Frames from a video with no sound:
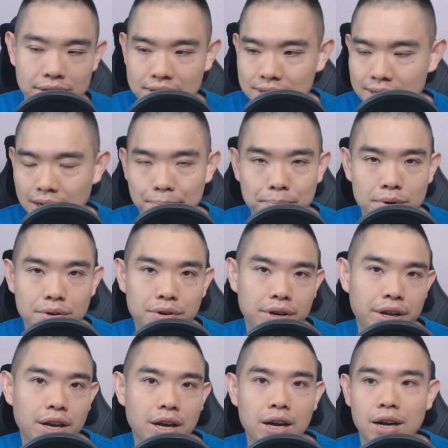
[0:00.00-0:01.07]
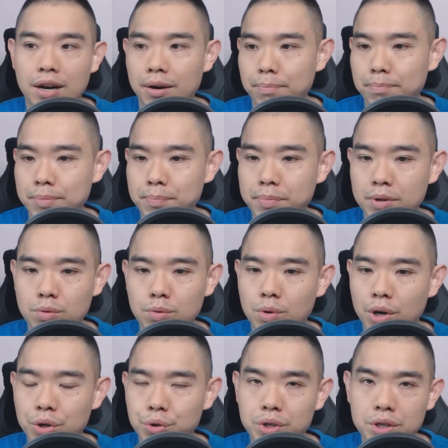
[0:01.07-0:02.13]
a sniper, they are people who
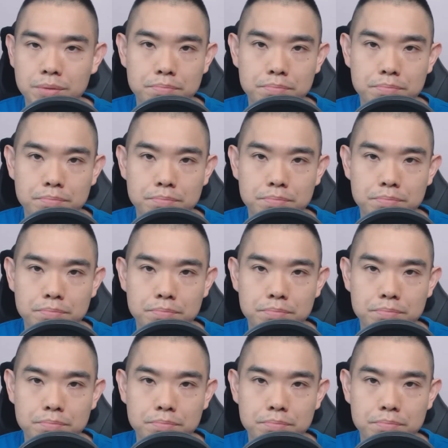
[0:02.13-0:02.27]
are usually